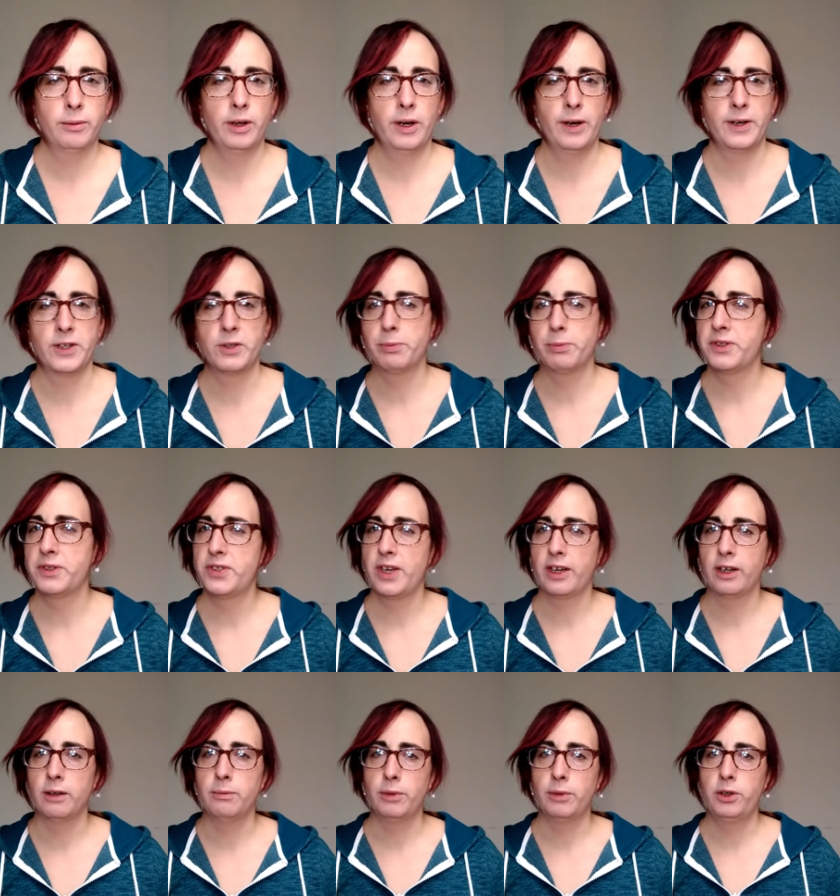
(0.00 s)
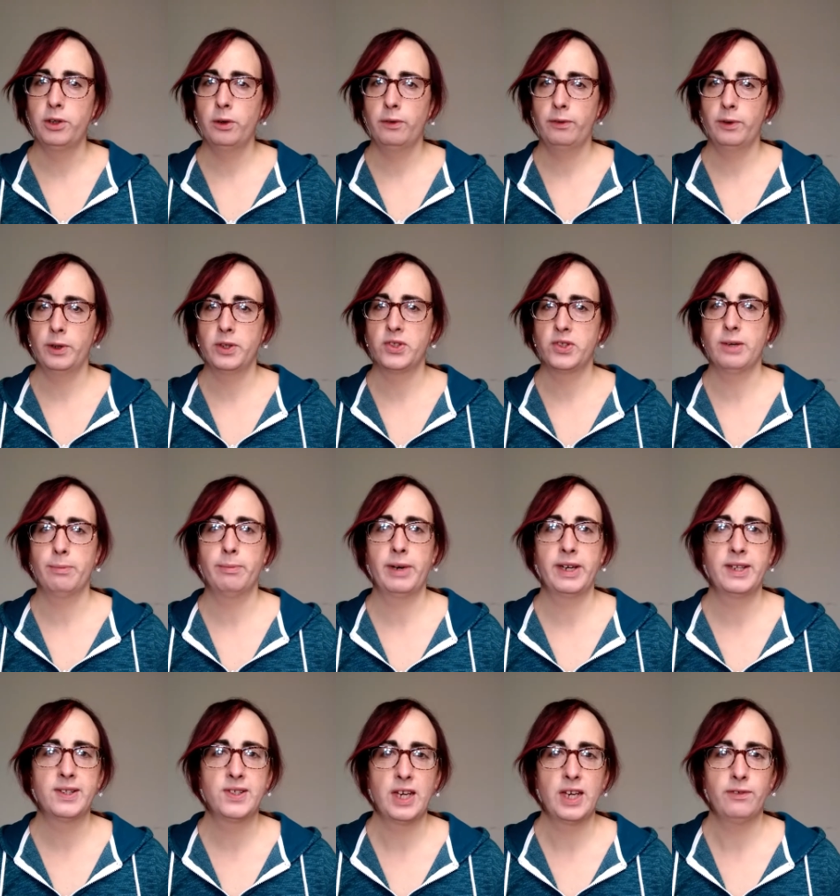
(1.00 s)
split-second maneuvers that might
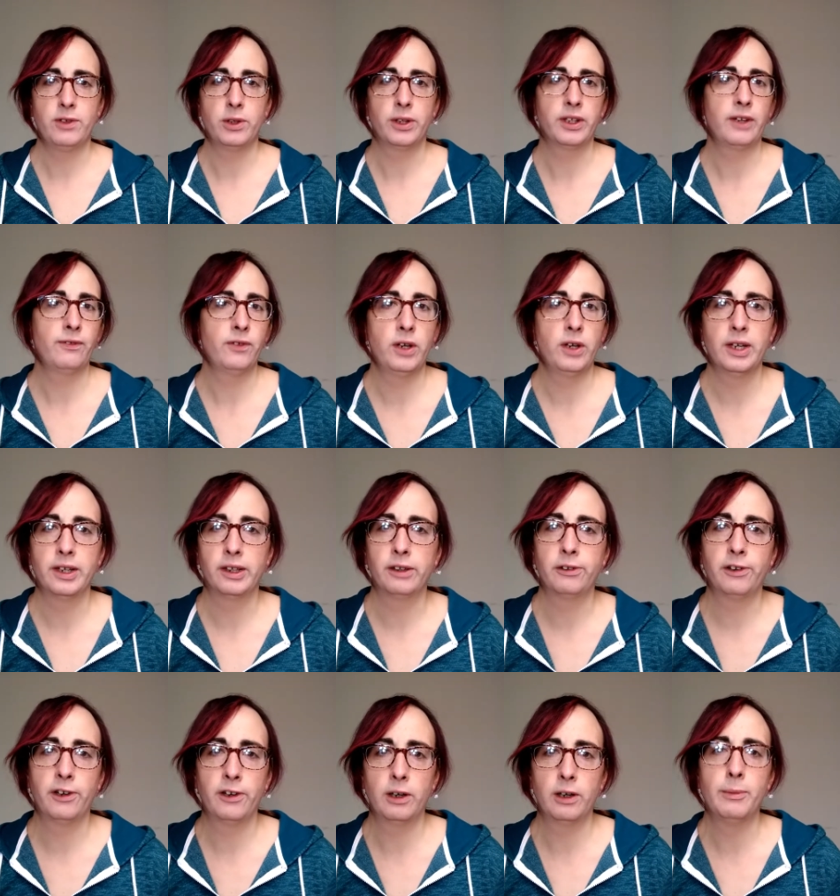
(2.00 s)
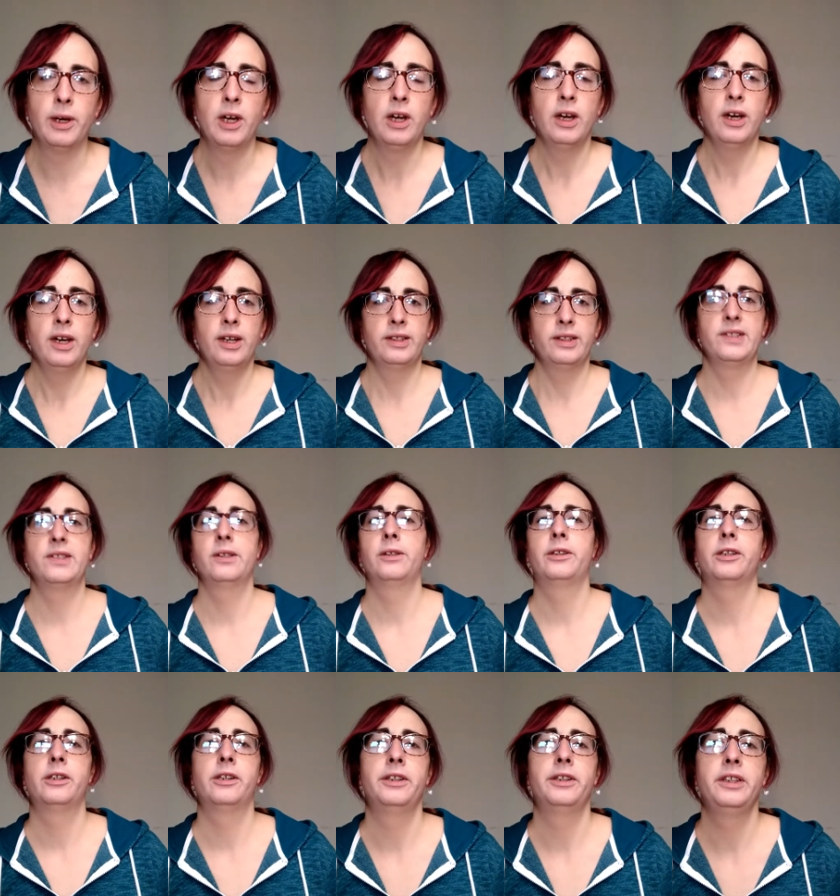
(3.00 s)
save you, like if you hit a curb that's a
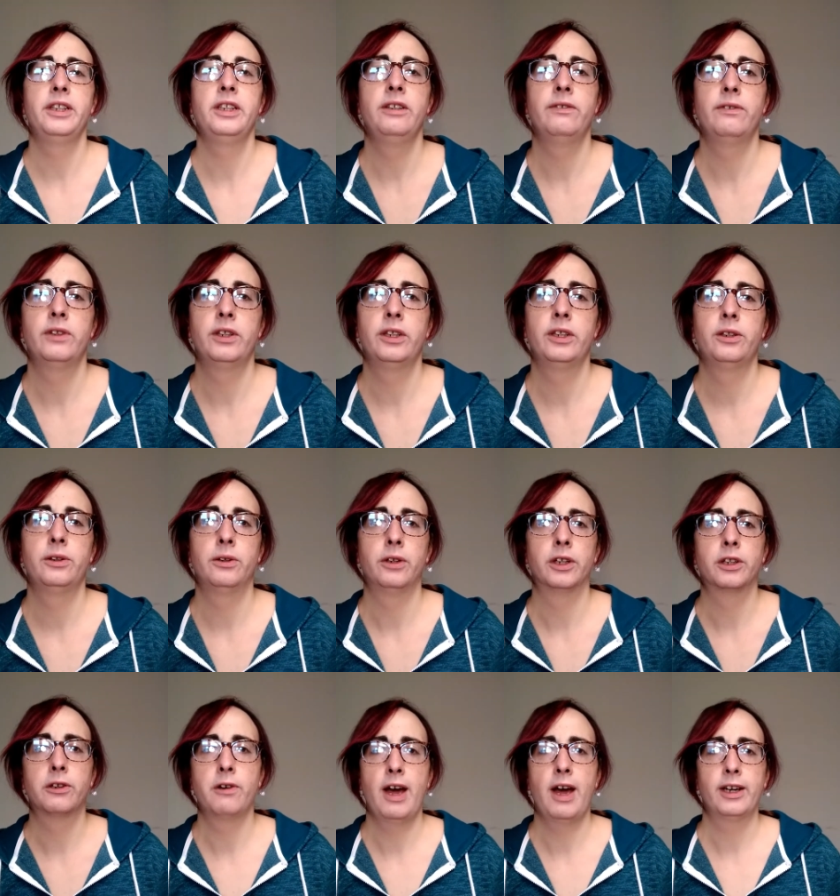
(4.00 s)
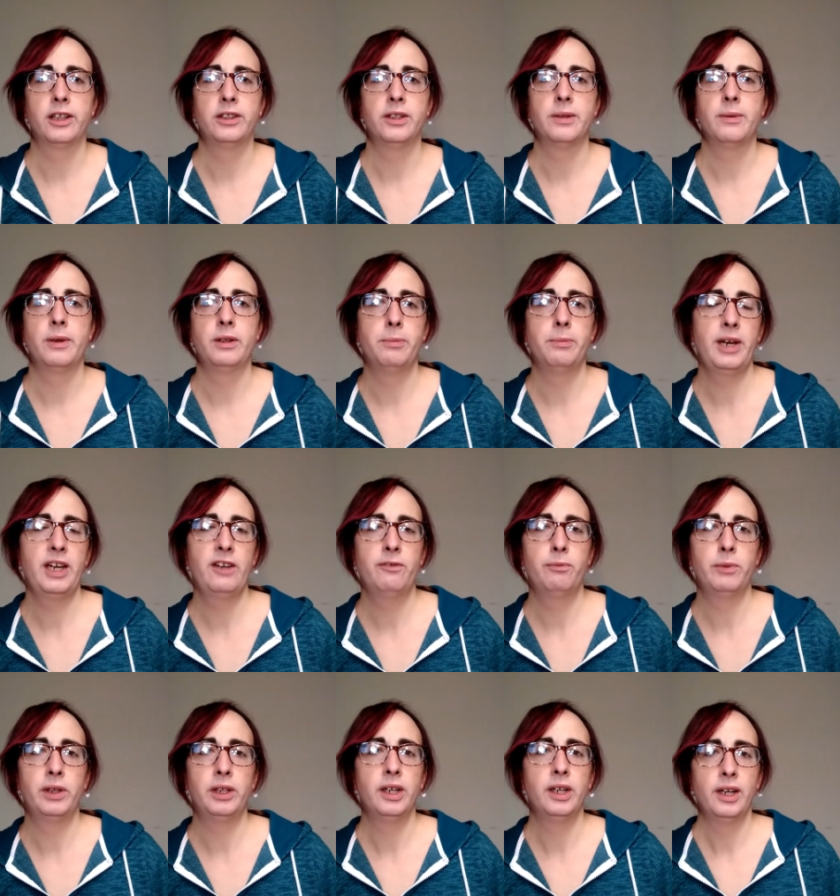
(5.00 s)
little uneven or a crack in the
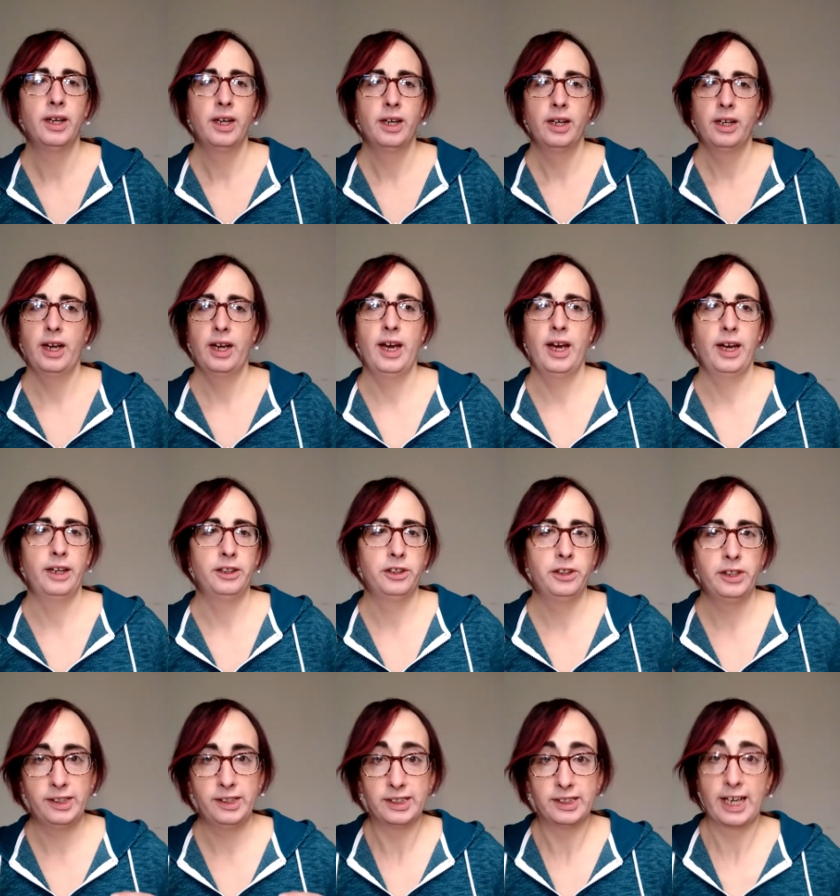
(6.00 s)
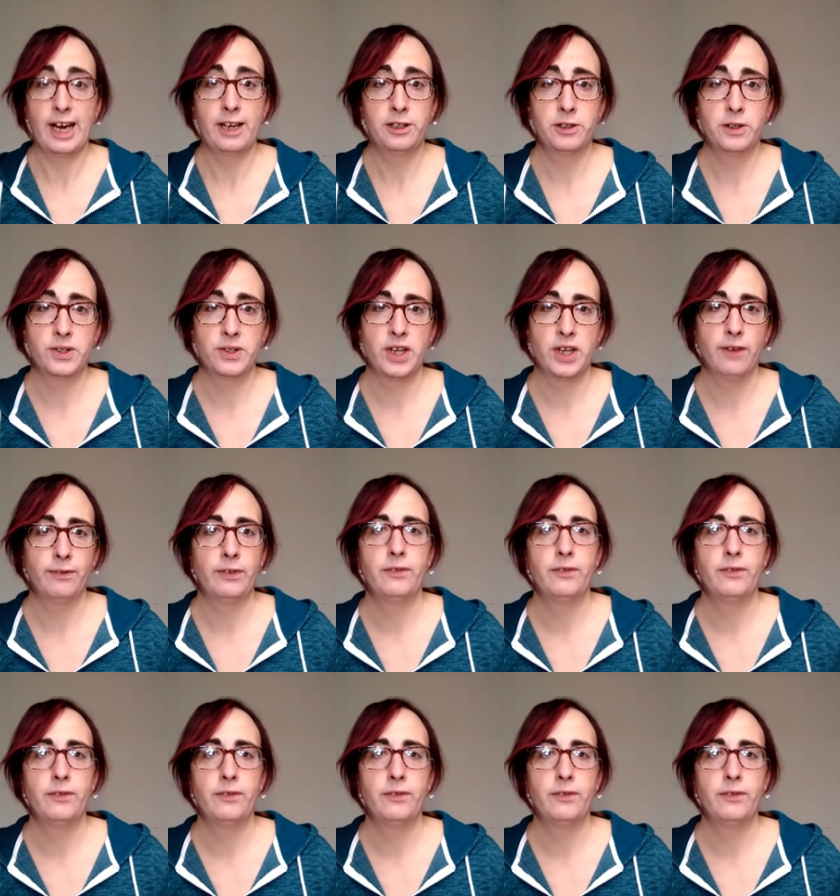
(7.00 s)
pavement, and you need to catch yourself.